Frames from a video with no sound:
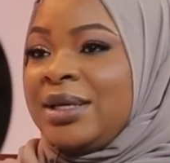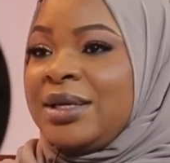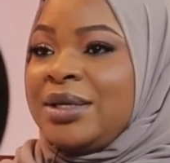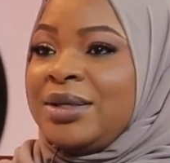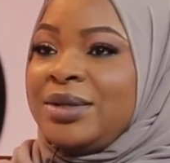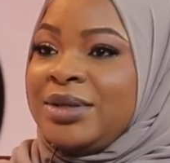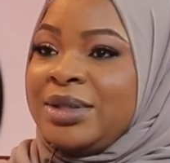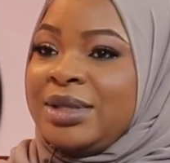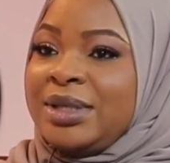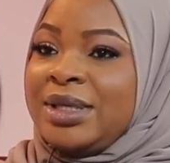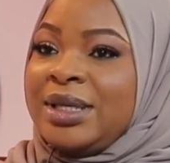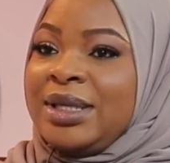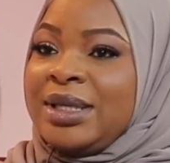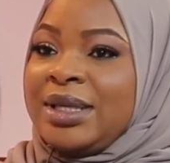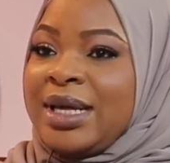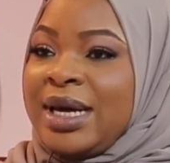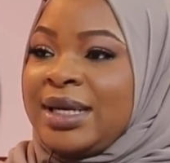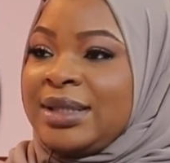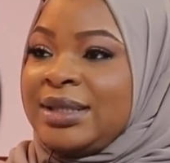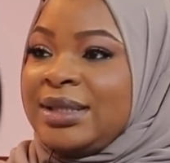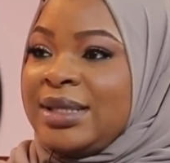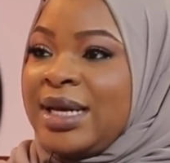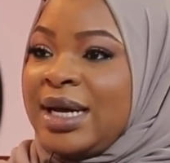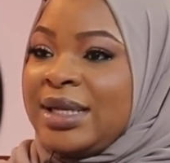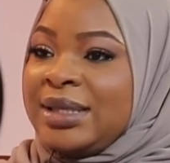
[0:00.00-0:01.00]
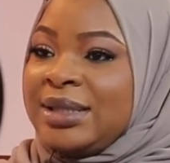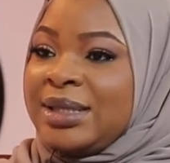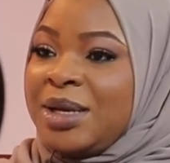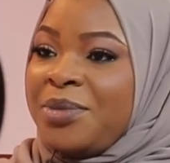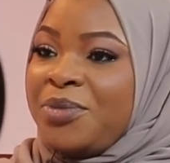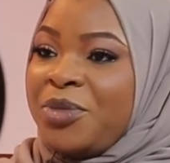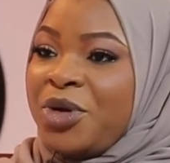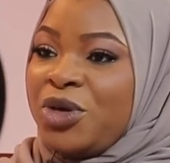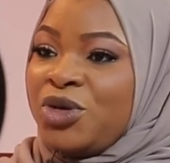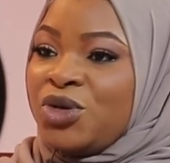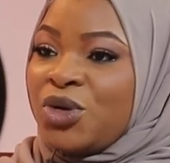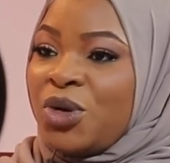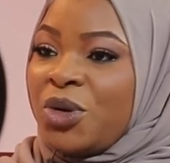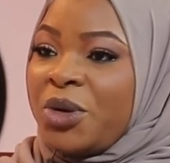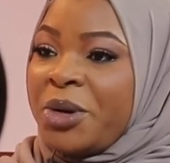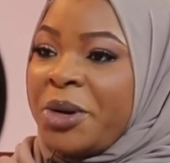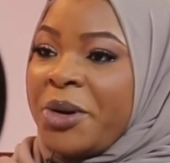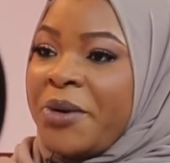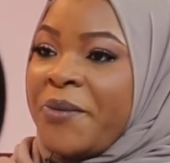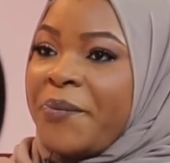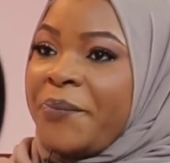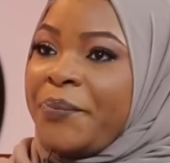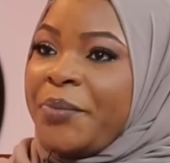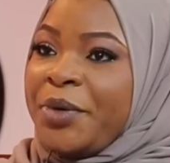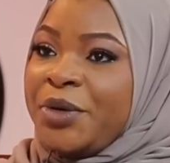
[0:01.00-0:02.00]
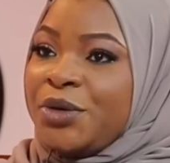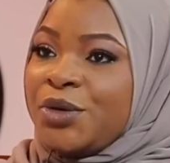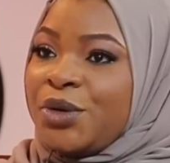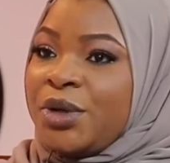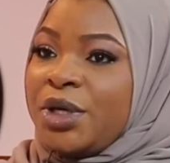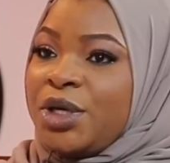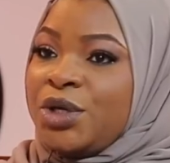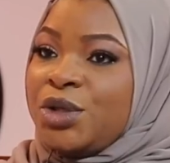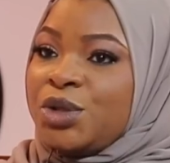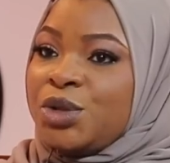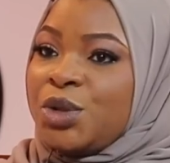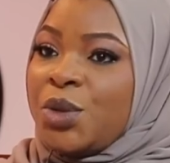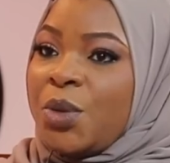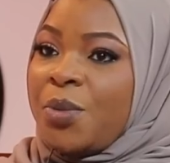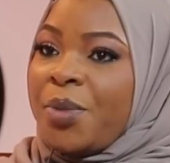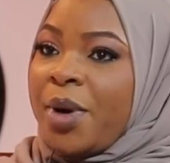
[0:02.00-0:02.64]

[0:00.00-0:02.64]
You see, that's a major issue.